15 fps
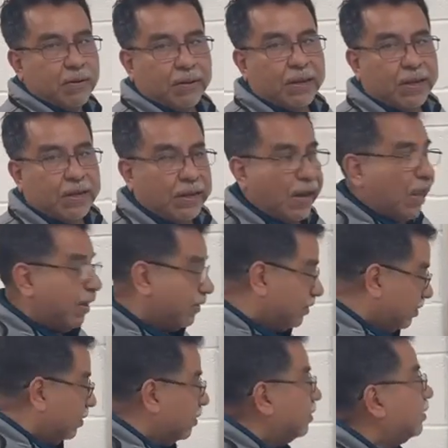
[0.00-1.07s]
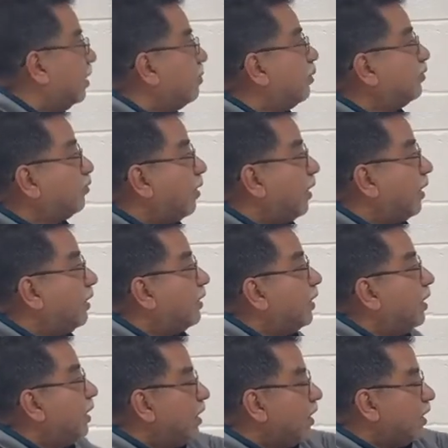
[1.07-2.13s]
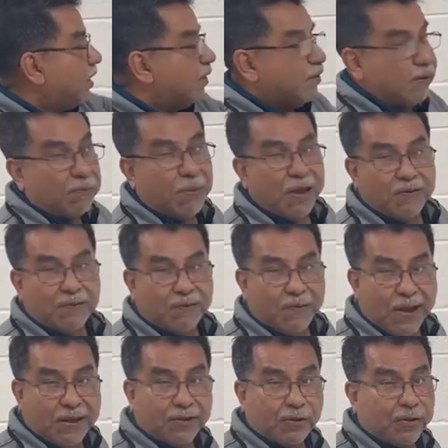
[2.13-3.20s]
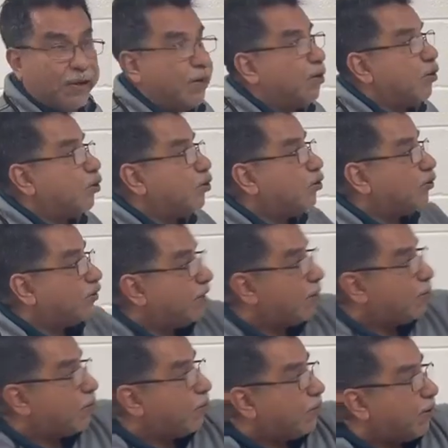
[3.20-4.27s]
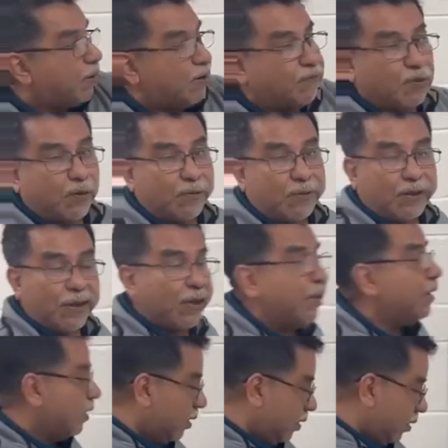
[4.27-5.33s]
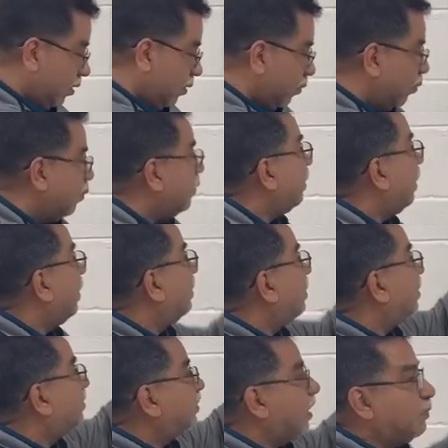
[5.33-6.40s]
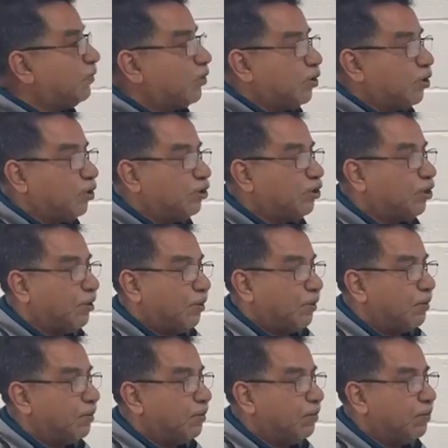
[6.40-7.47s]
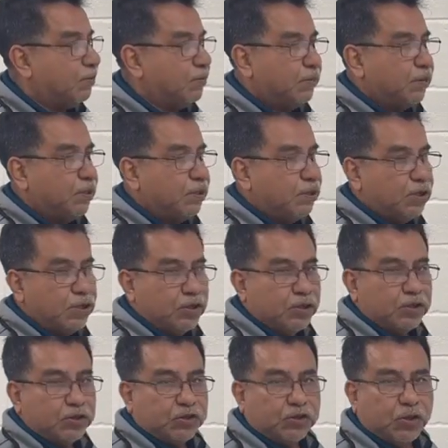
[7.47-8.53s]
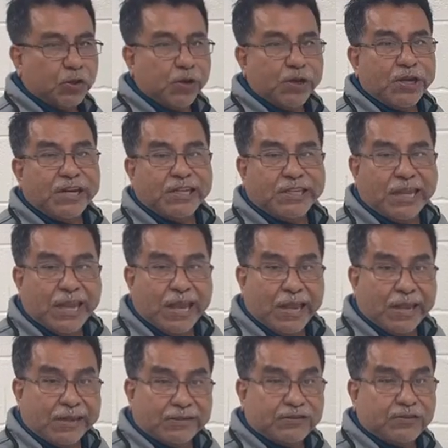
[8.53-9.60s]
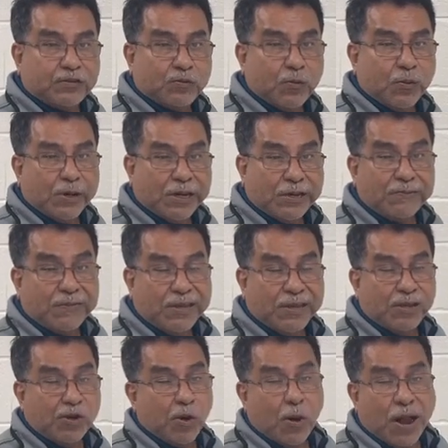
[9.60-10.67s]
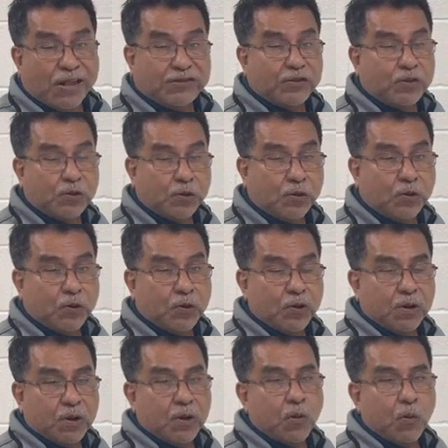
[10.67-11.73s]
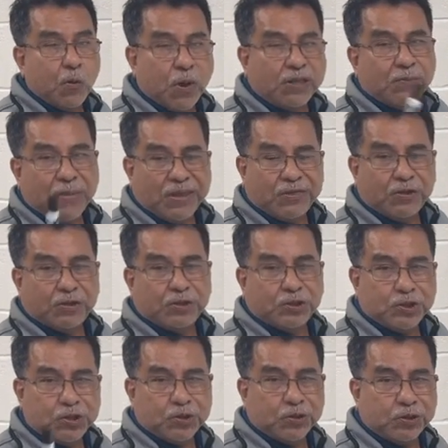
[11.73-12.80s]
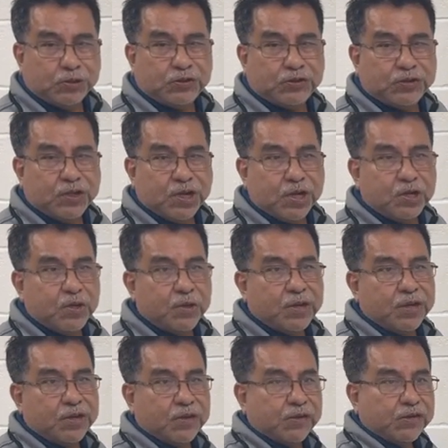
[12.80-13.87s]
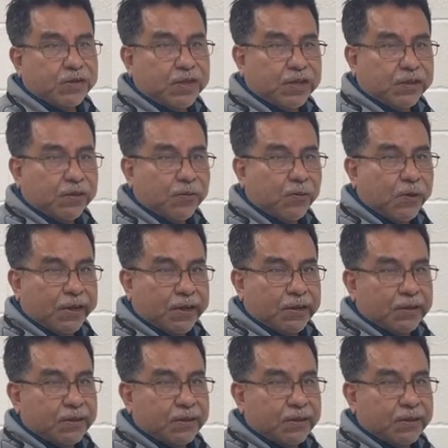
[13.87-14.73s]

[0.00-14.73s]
Okay, class, demonstrate either by factoring or using the quadratic formula, we get the same solution. So in a test, if they don't ask you what method to use, you can use either way.